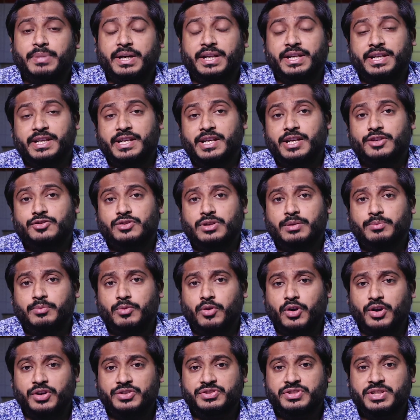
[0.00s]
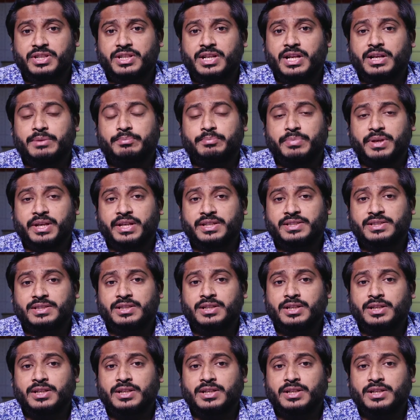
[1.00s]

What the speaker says: pancreas of oxygen and pigs.